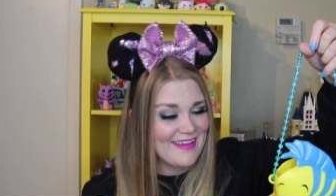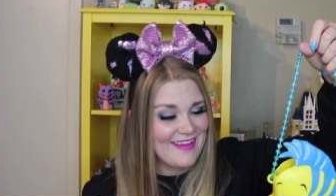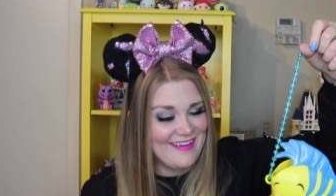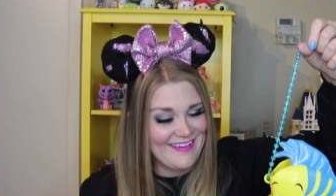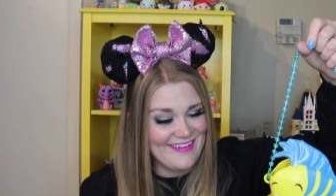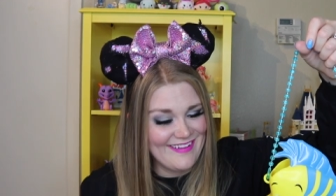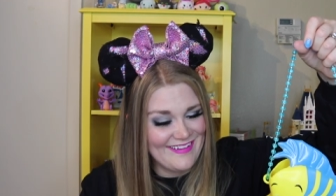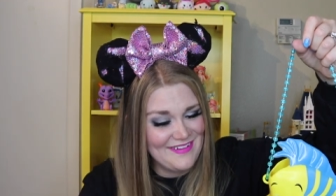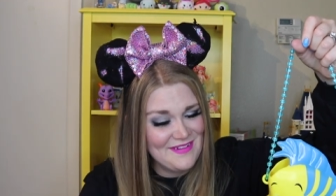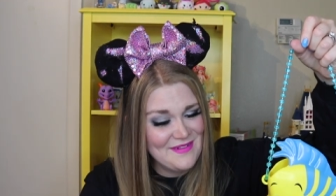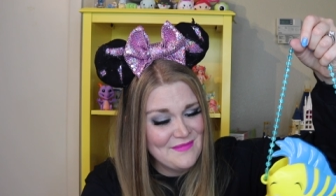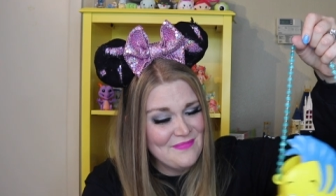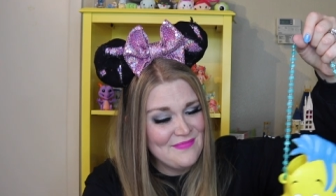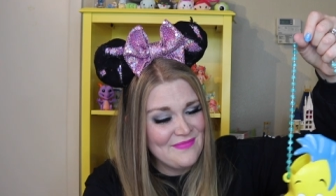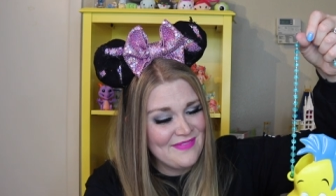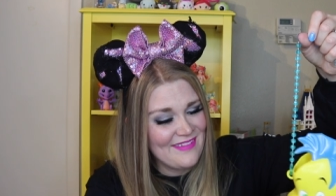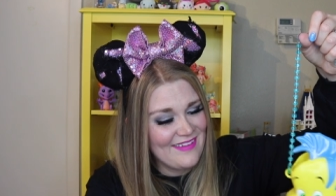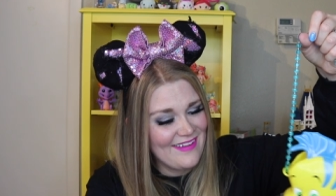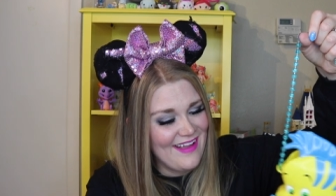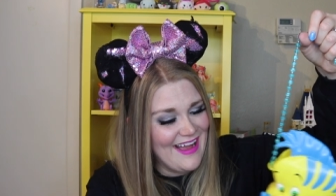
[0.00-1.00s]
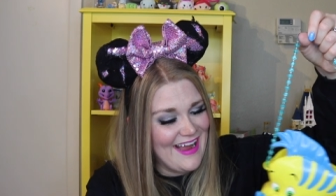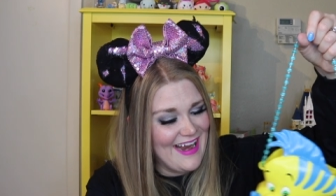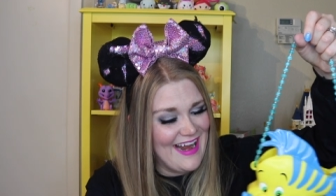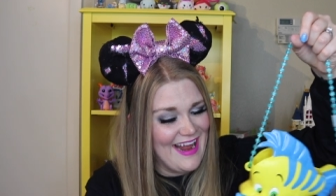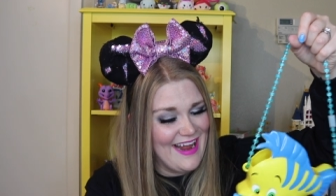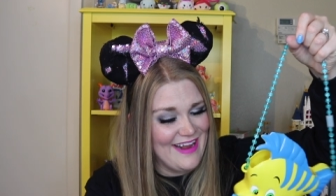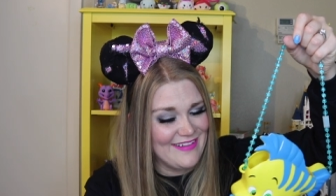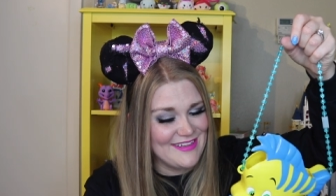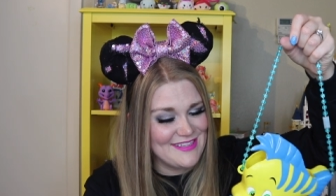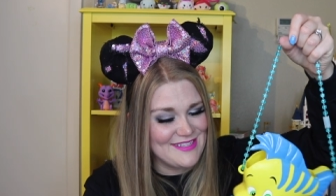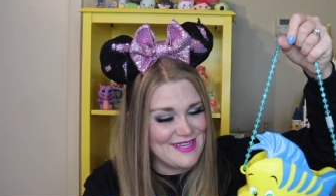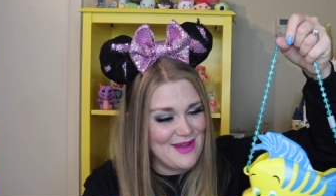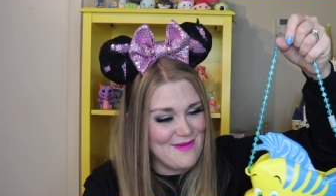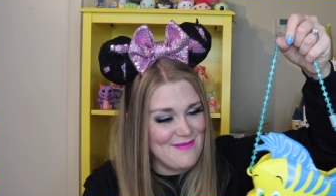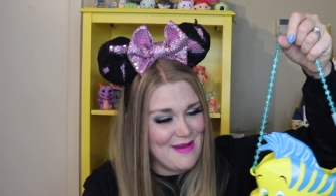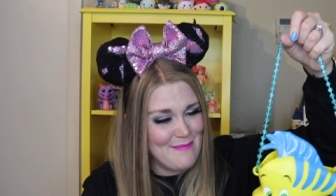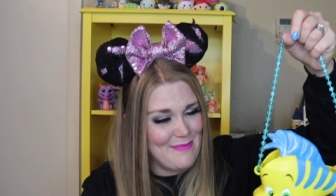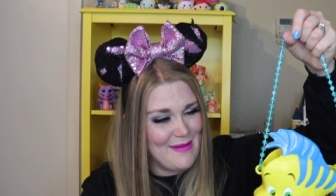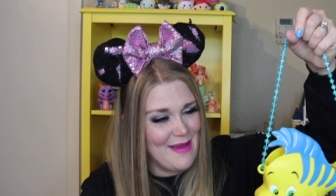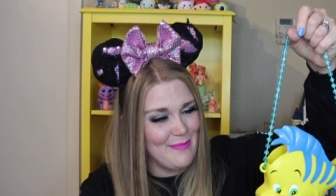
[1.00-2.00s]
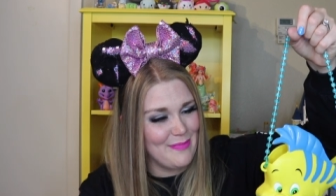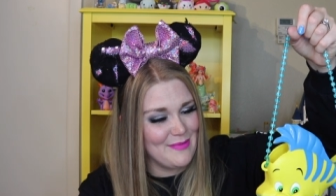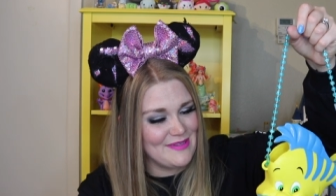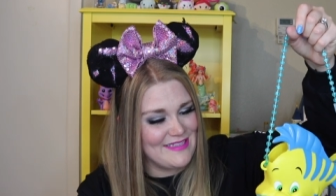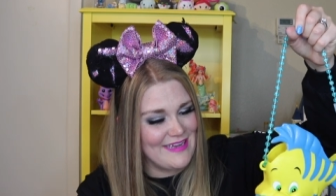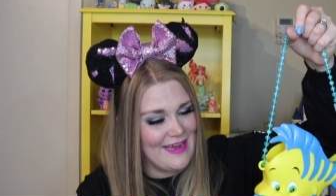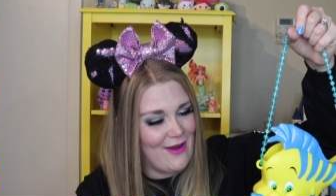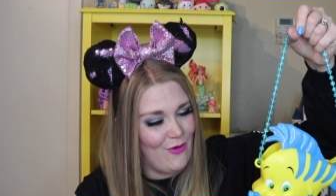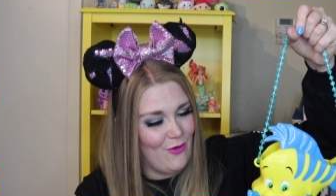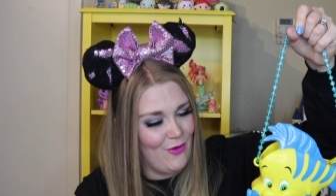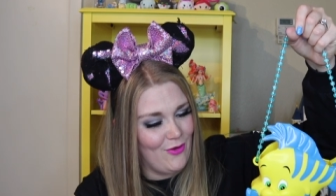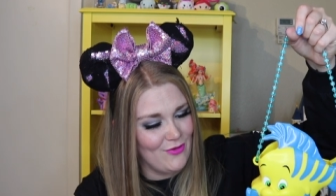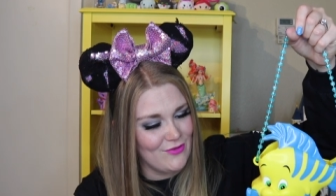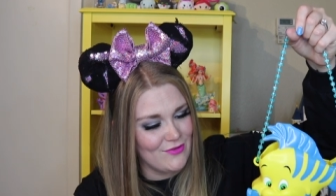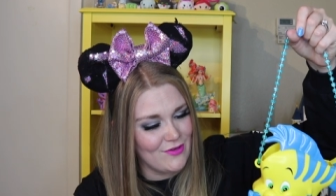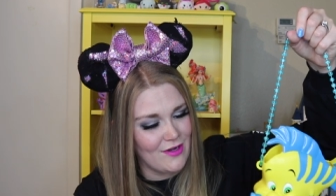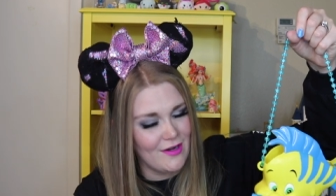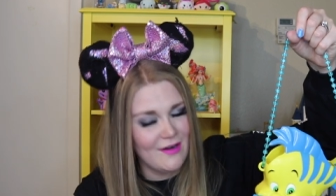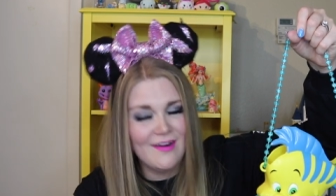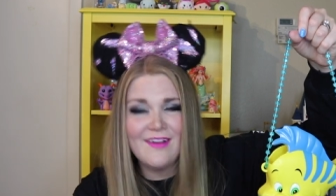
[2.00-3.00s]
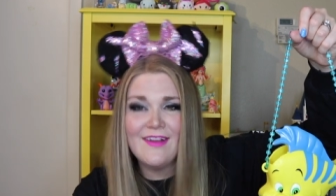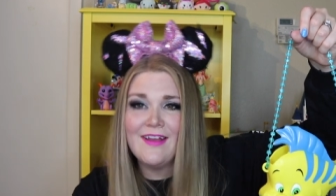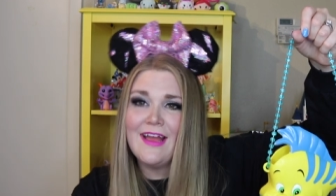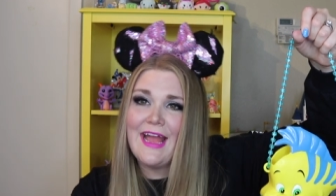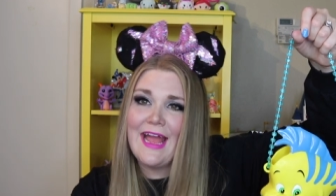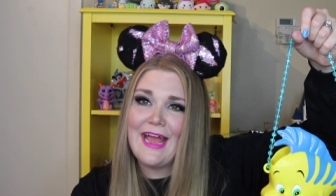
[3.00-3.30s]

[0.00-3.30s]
on my paper towel holder,